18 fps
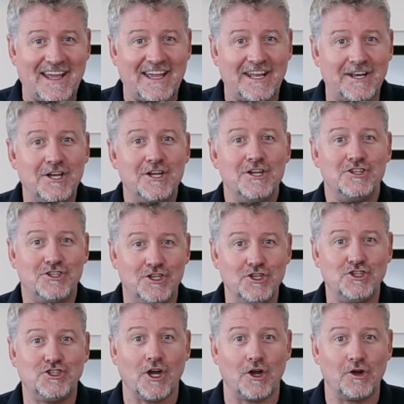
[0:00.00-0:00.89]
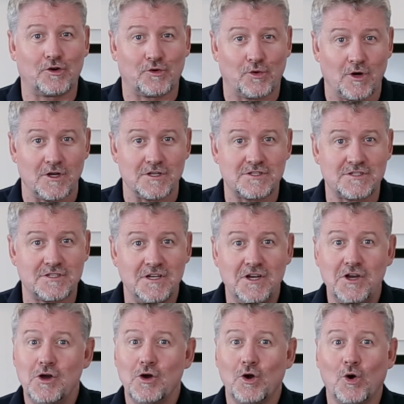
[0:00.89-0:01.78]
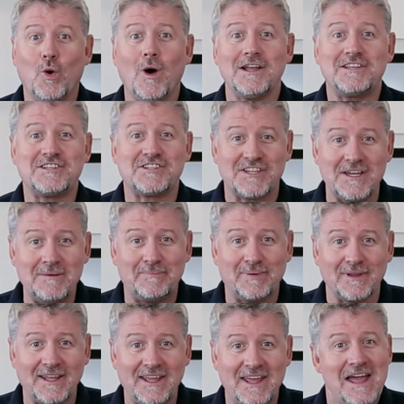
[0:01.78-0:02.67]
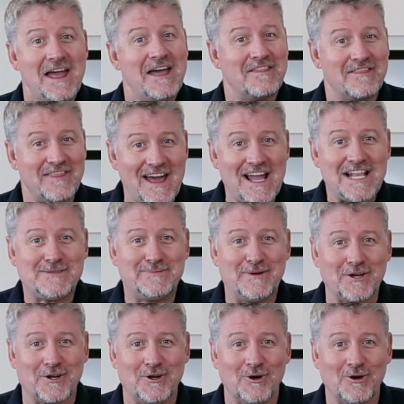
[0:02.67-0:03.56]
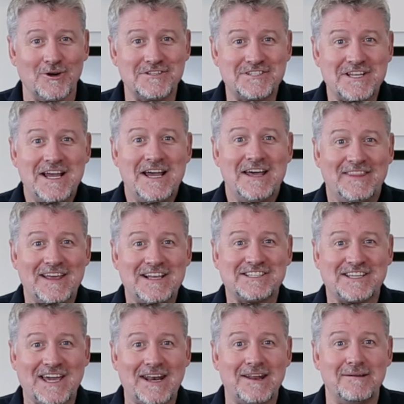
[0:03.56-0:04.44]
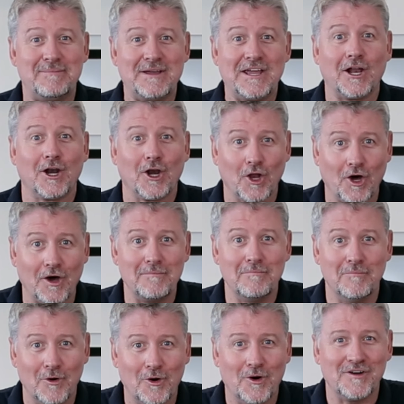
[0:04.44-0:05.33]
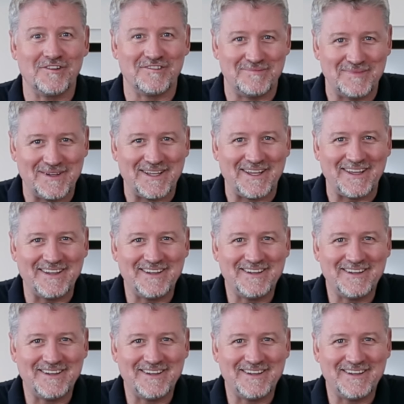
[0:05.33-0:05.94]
Dead to Joe Cross. Quite simply, that's because there's gonna be a lot more of me.